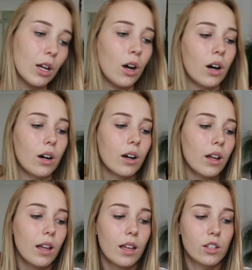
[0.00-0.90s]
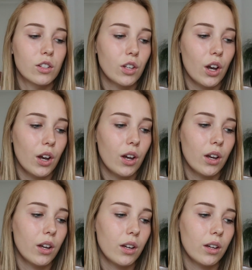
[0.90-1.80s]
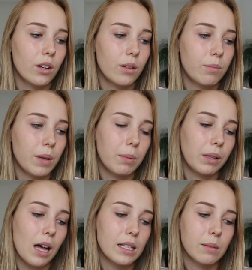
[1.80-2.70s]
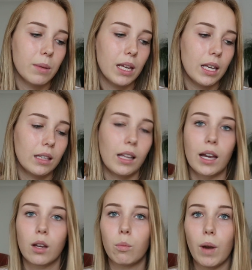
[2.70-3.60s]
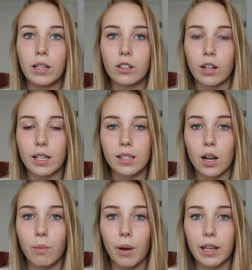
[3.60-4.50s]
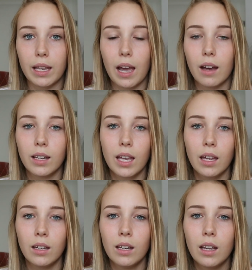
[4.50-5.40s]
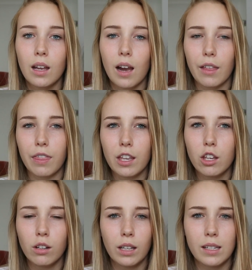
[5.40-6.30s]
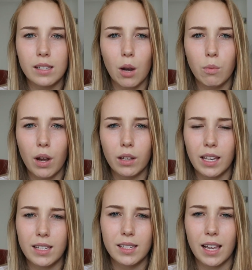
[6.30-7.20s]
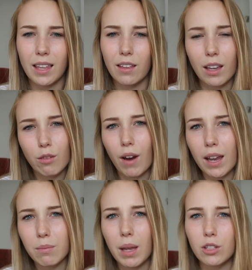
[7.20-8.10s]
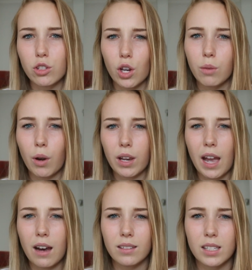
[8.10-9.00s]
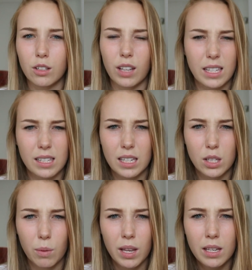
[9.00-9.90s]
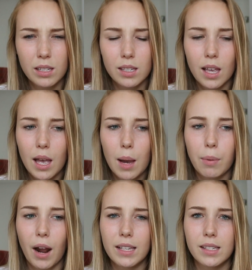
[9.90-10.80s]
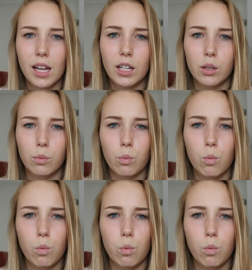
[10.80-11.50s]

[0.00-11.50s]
Oh, so people ask me like, when could I start working out again? I think you're not allowed to start work. They say they like recommend don't work out until like 6 weeks. But I started